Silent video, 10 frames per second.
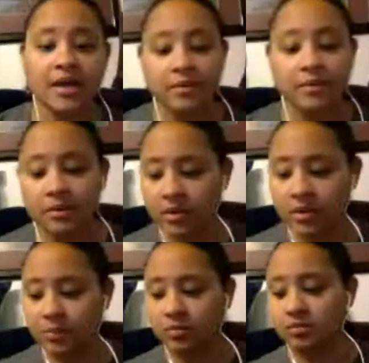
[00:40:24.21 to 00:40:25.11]
many
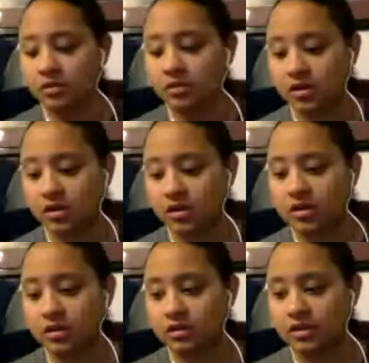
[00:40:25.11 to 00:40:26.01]
people
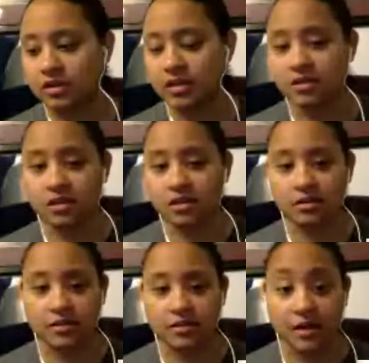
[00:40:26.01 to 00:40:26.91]
in
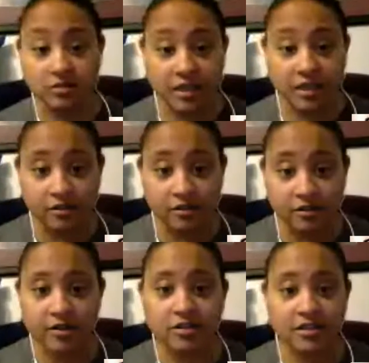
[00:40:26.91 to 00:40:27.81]
the downtown
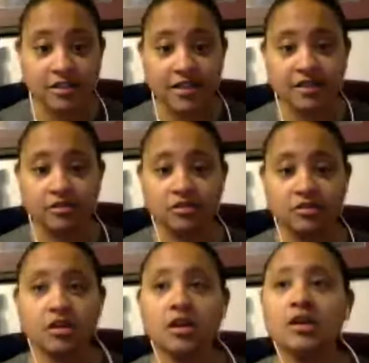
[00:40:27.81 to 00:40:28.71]
area together,
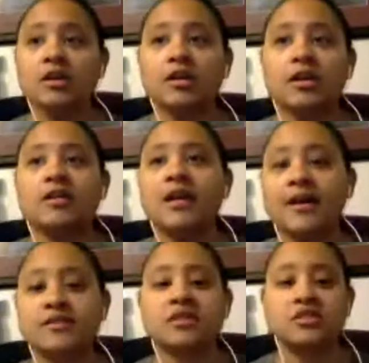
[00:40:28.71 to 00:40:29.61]
and
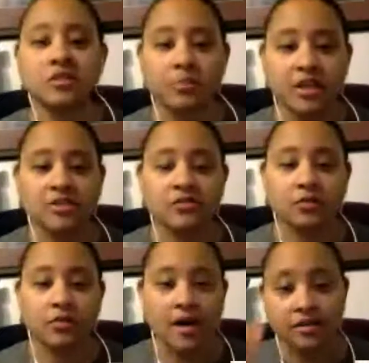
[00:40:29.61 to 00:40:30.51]
yes, it's a
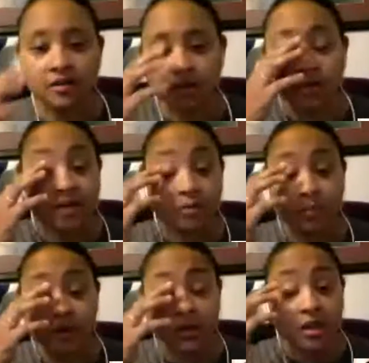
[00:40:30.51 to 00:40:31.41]
peaceful rally or whatever,
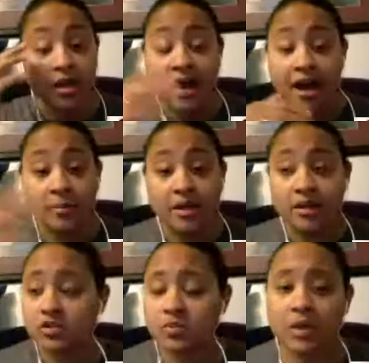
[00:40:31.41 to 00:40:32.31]
but how many
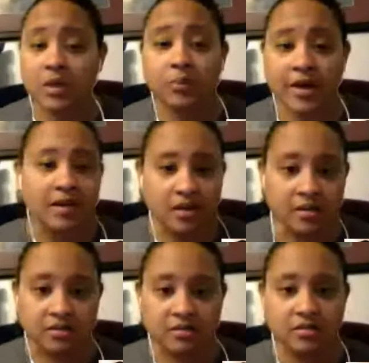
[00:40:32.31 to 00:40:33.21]
of those people had
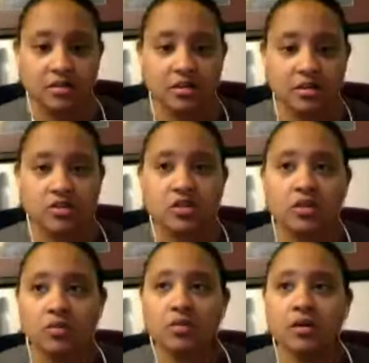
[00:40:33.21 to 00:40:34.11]
guns?
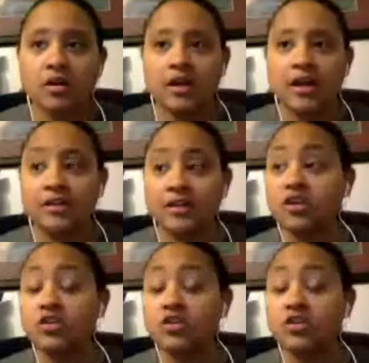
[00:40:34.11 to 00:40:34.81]
So, and then you